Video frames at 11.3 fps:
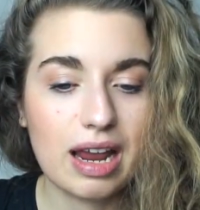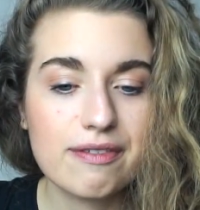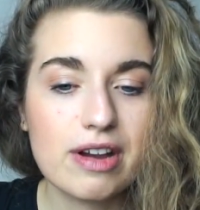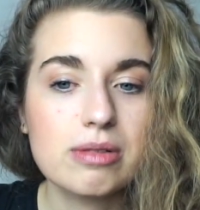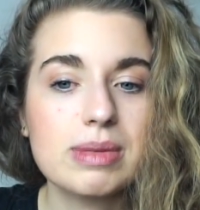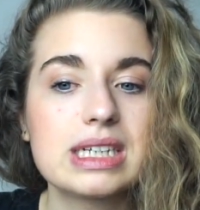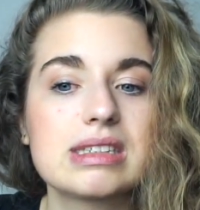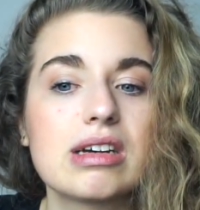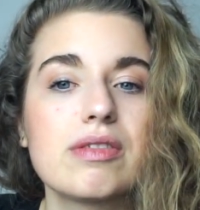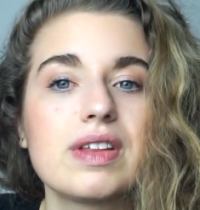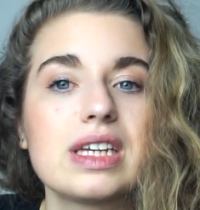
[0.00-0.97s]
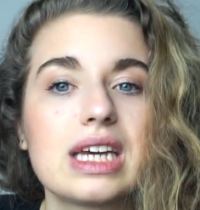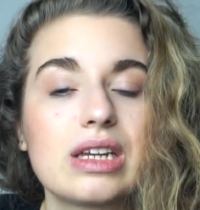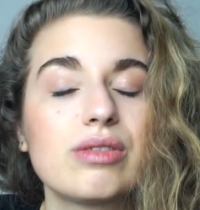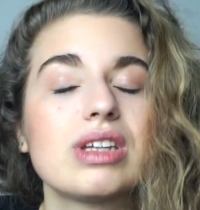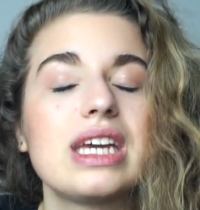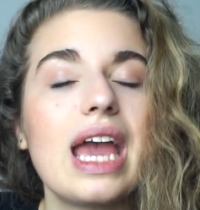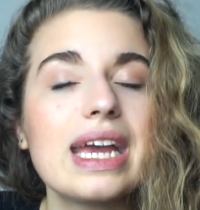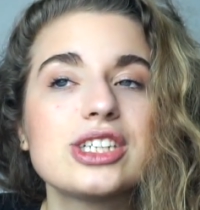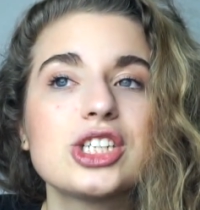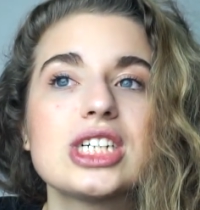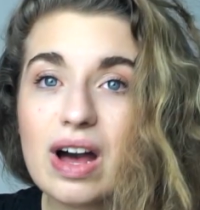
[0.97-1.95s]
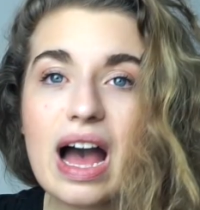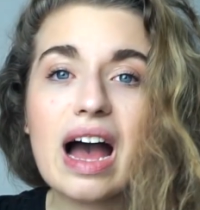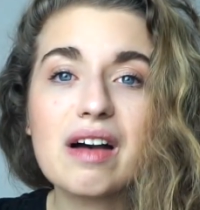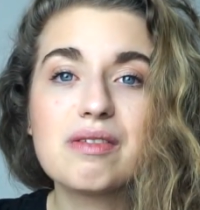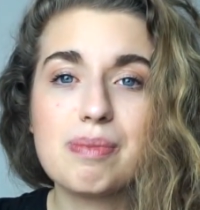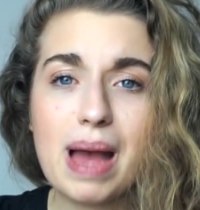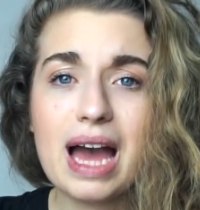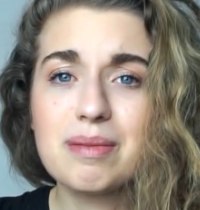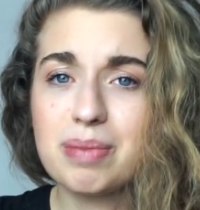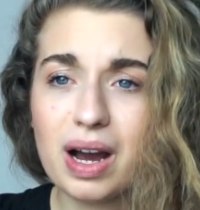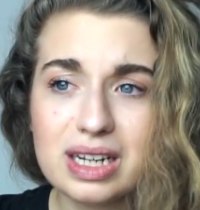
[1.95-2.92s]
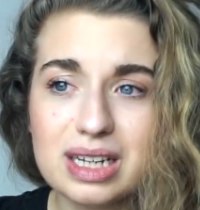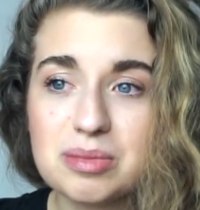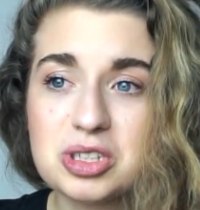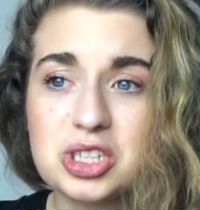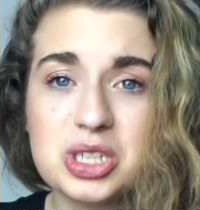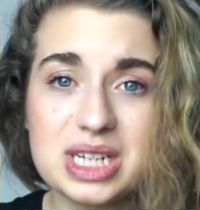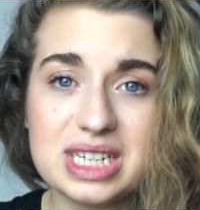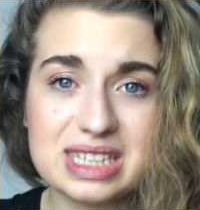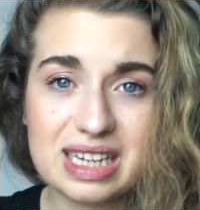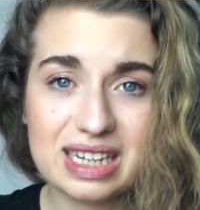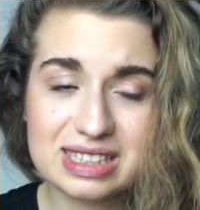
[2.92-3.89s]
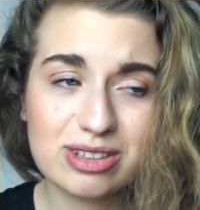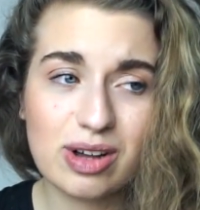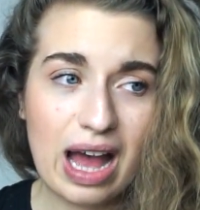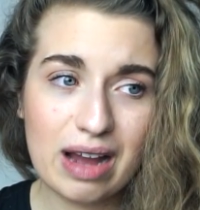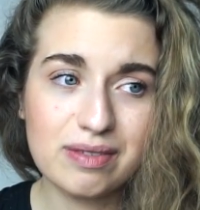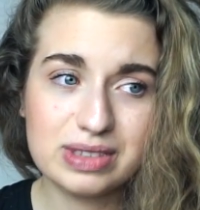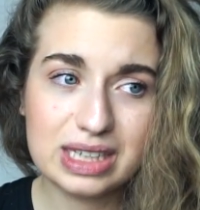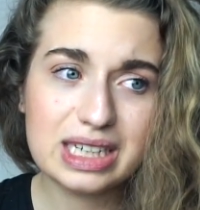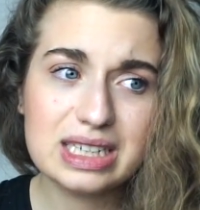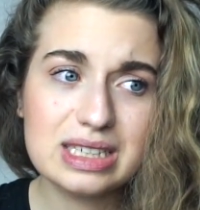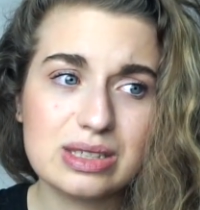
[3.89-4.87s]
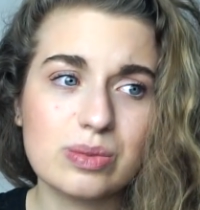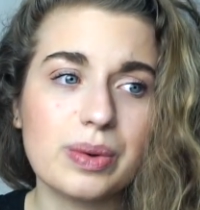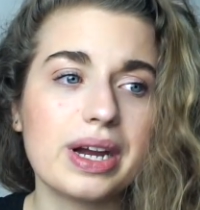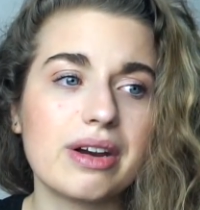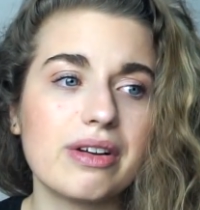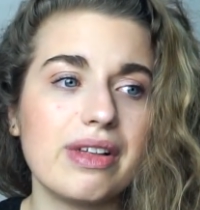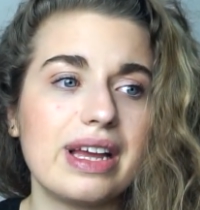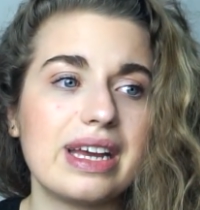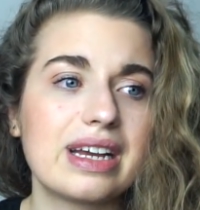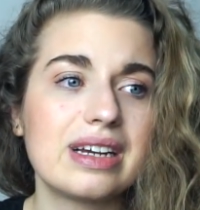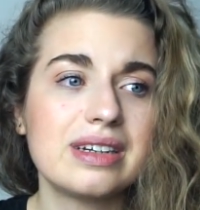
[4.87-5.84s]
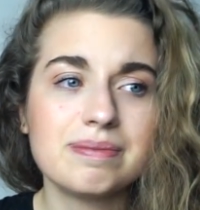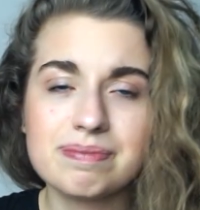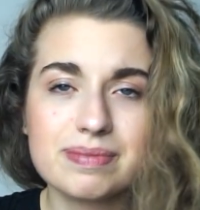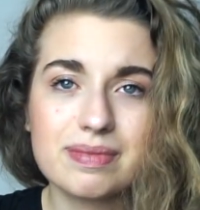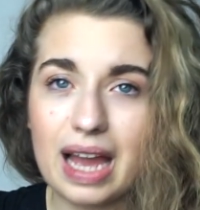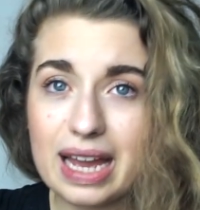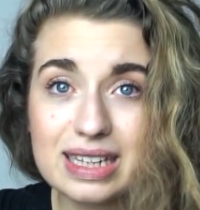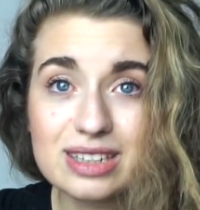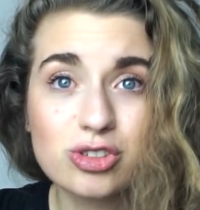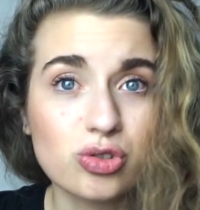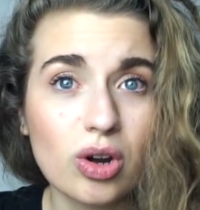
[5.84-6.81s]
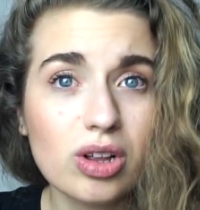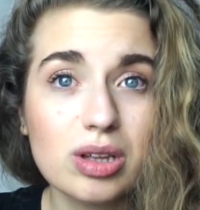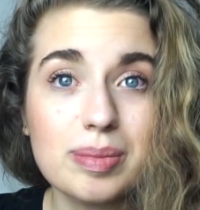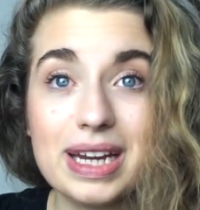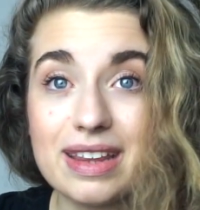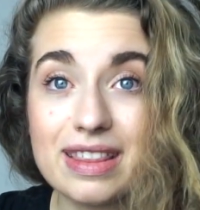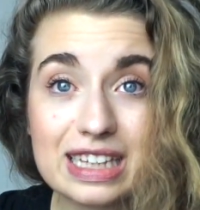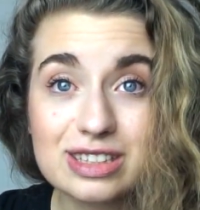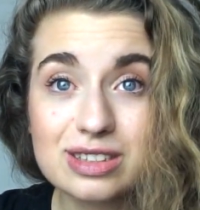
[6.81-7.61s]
I found myself like getting really anxious. I have bad body image days. I still have days where like I can struggle a bit.